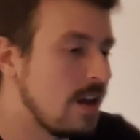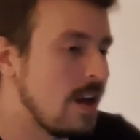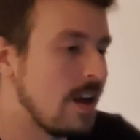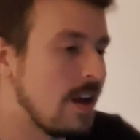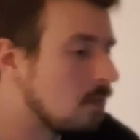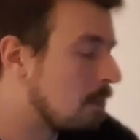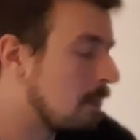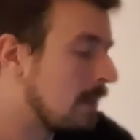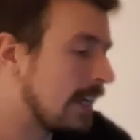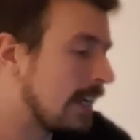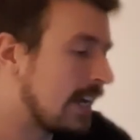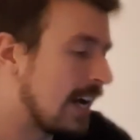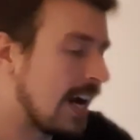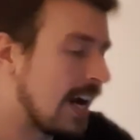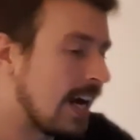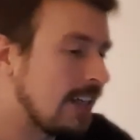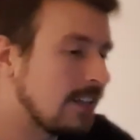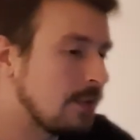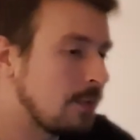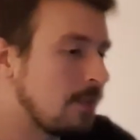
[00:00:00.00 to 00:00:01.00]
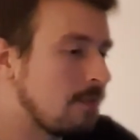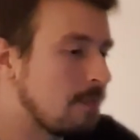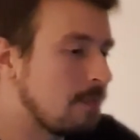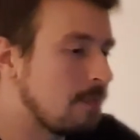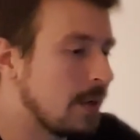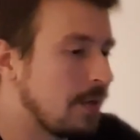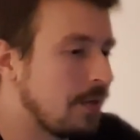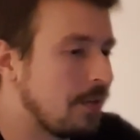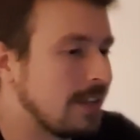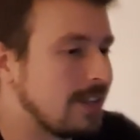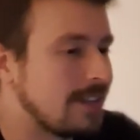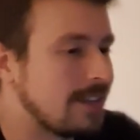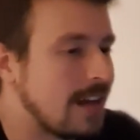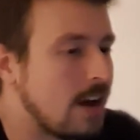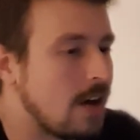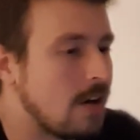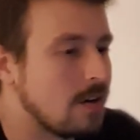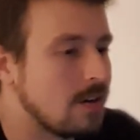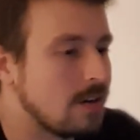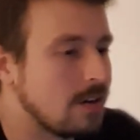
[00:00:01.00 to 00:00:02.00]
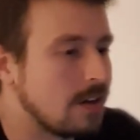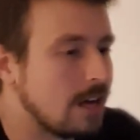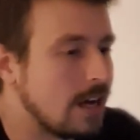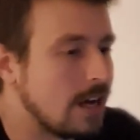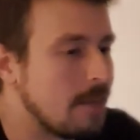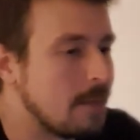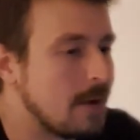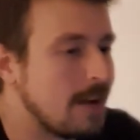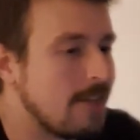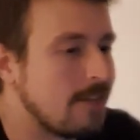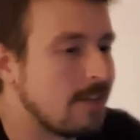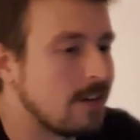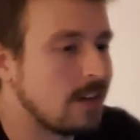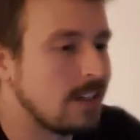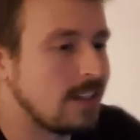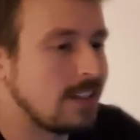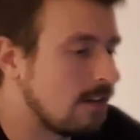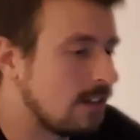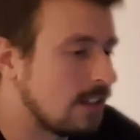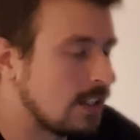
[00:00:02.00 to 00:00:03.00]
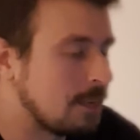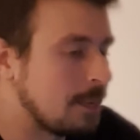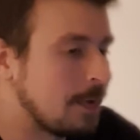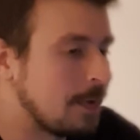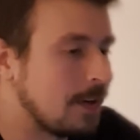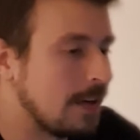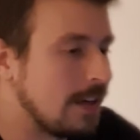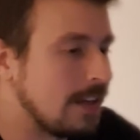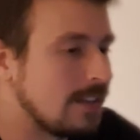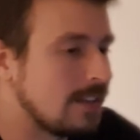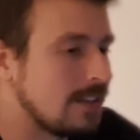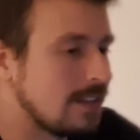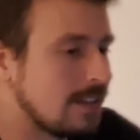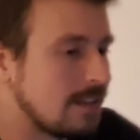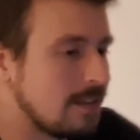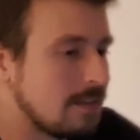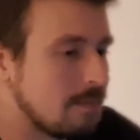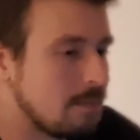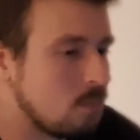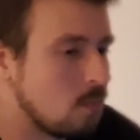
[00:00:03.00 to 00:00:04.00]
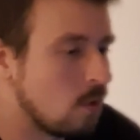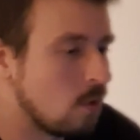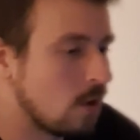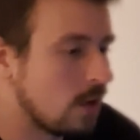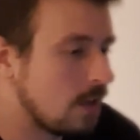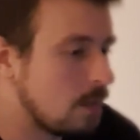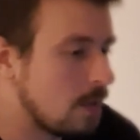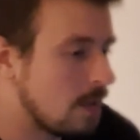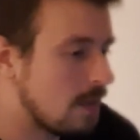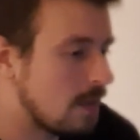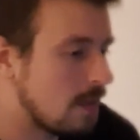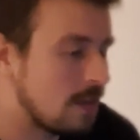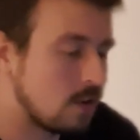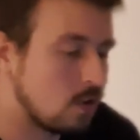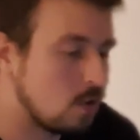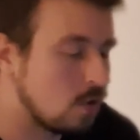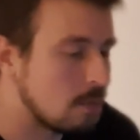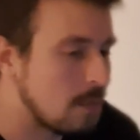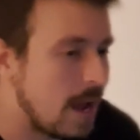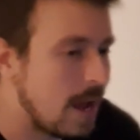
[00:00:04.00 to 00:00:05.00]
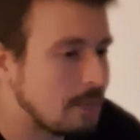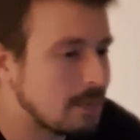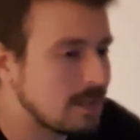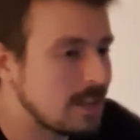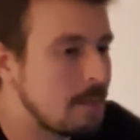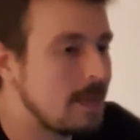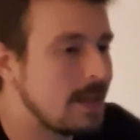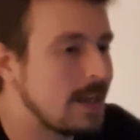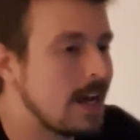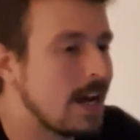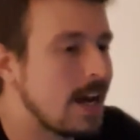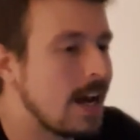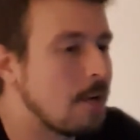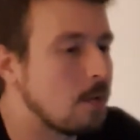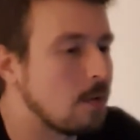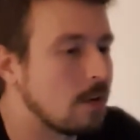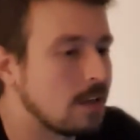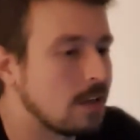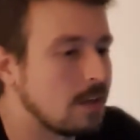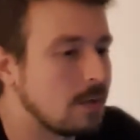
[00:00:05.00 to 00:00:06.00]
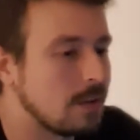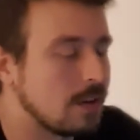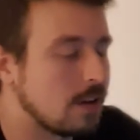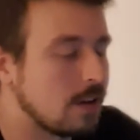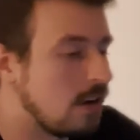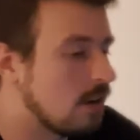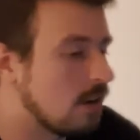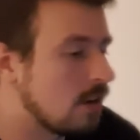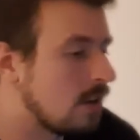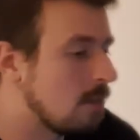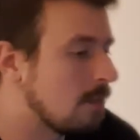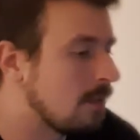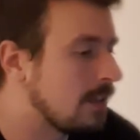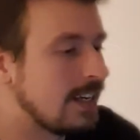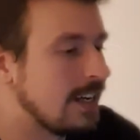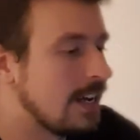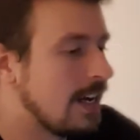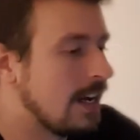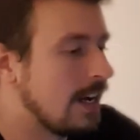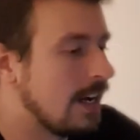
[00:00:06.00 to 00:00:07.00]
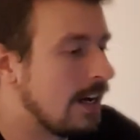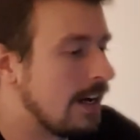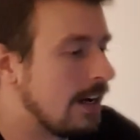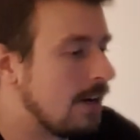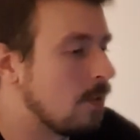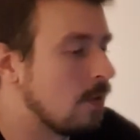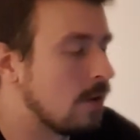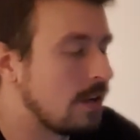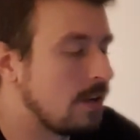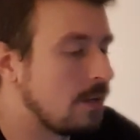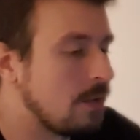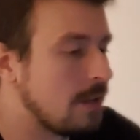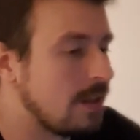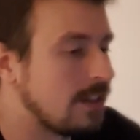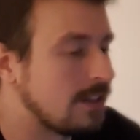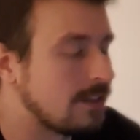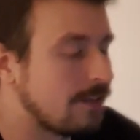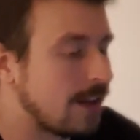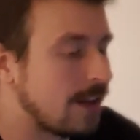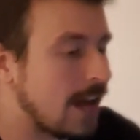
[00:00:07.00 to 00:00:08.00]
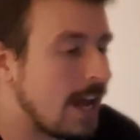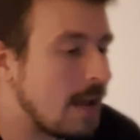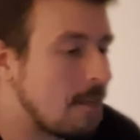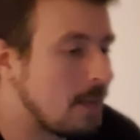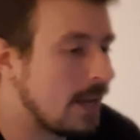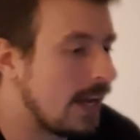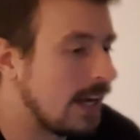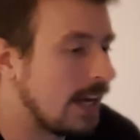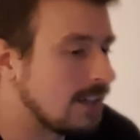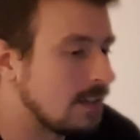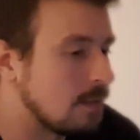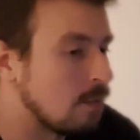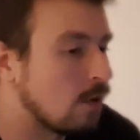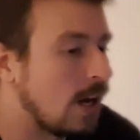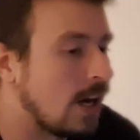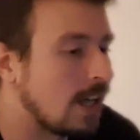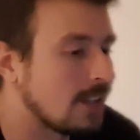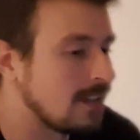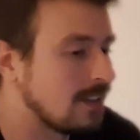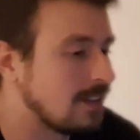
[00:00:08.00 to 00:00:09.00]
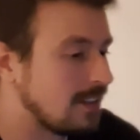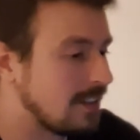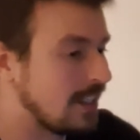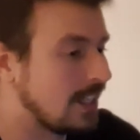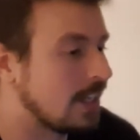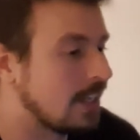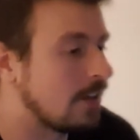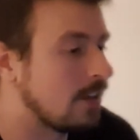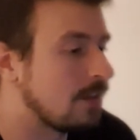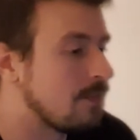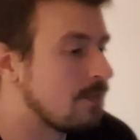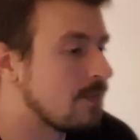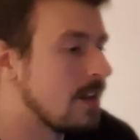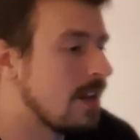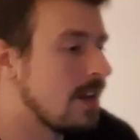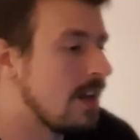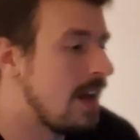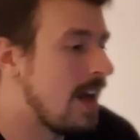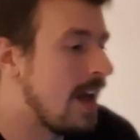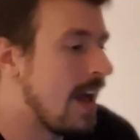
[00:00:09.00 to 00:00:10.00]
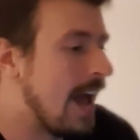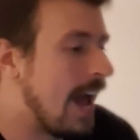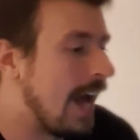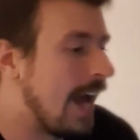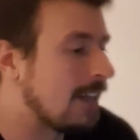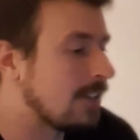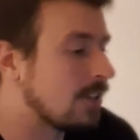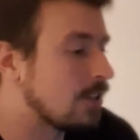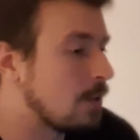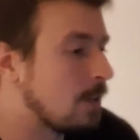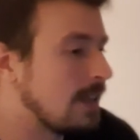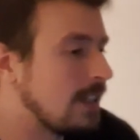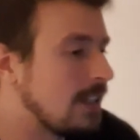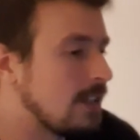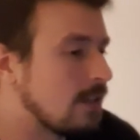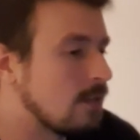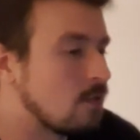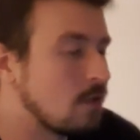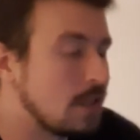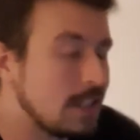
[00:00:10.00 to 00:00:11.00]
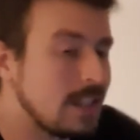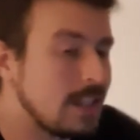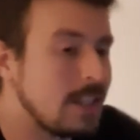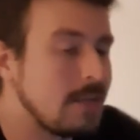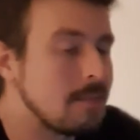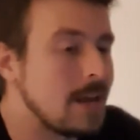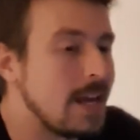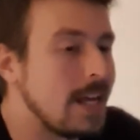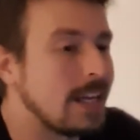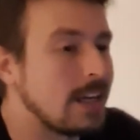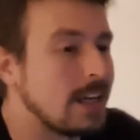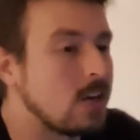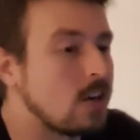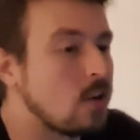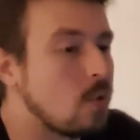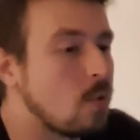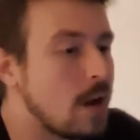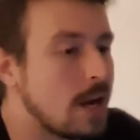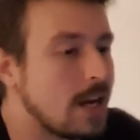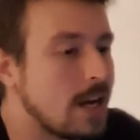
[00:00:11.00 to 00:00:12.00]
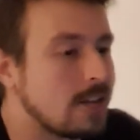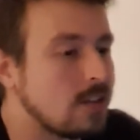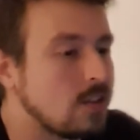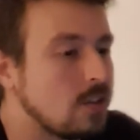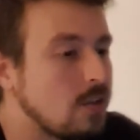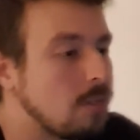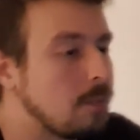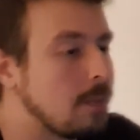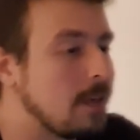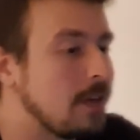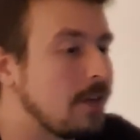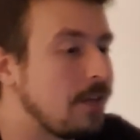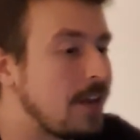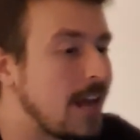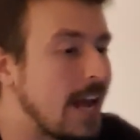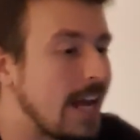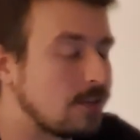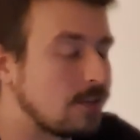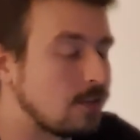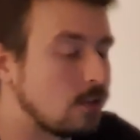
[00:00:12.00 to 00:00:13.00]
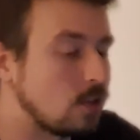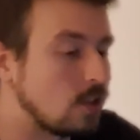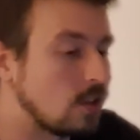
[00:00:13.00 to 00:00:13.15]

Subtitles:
Because we've built this out, I've already experienced working with the Google Maps API, working with autocomplete, working with these flight APIs and processing it all. And it's going to really make it quick to build the next version of the